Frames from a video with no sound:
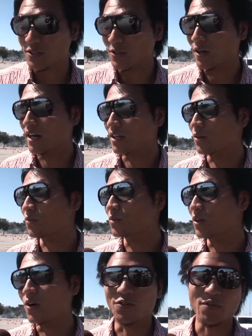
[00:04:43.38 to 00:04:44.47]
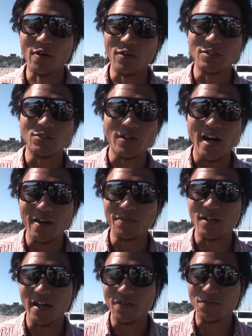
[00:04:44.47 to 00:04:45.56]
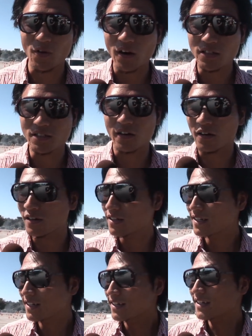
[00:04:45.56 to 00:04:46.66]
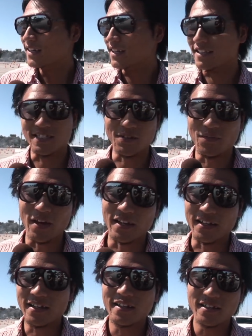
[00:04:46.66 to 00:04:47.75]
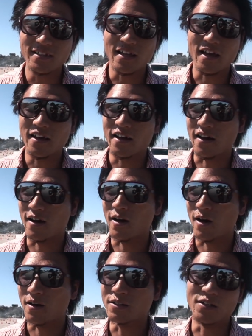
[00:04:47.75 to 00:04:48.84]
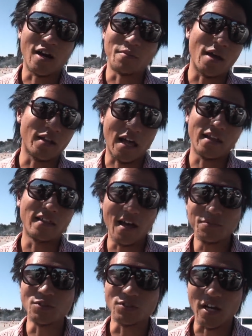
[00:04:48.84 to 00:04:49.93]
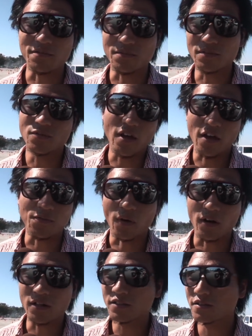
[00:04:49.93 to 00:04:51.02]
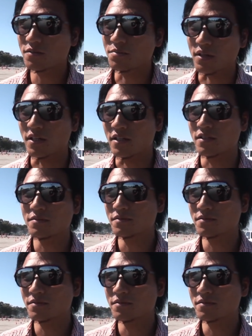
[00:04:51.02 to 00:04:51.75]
so I don't know if I want to drive the FR car in this event. You know, I love to drive FR, but